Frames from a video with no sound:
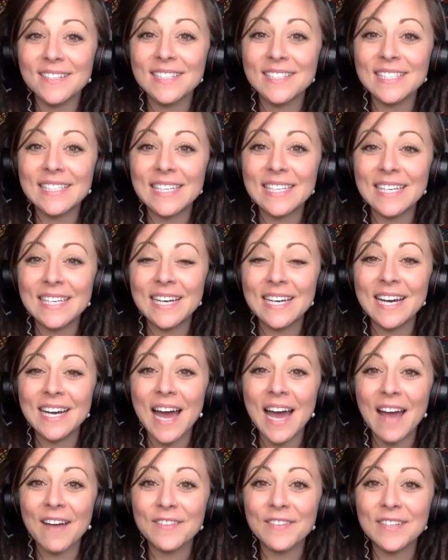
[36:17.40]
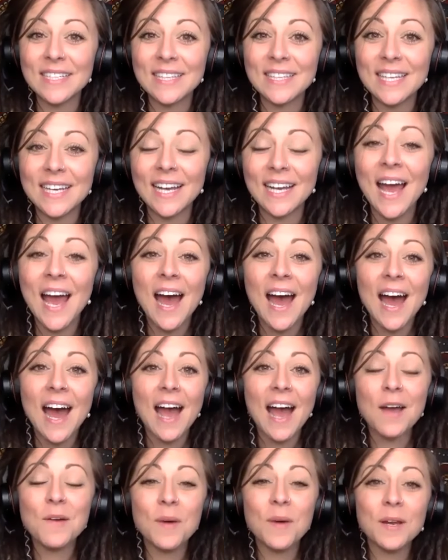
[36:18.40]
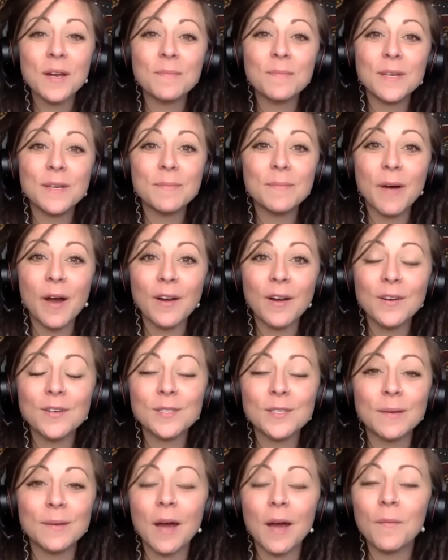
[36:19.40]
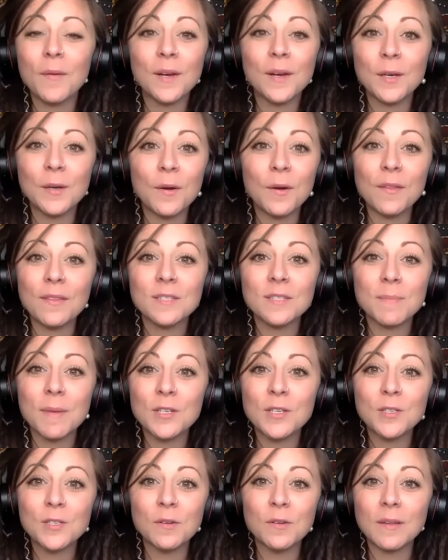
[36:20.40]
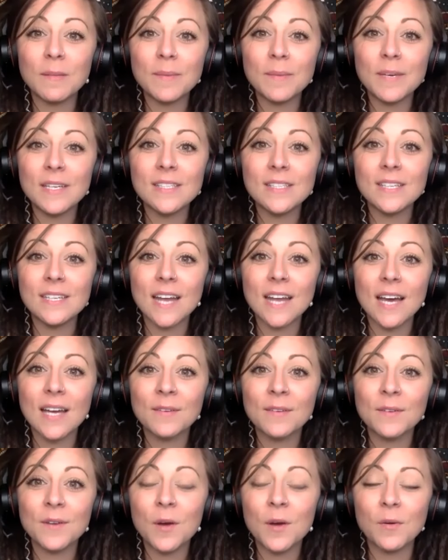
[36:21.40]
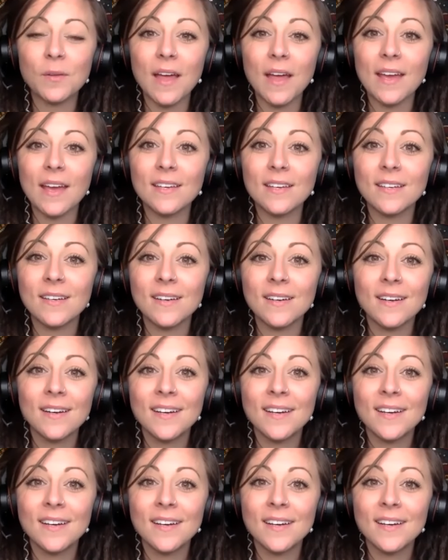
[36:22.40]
just definitely, see everything. Like, I want to be a part or something. I want to go to the Special Olympics and I don't know, like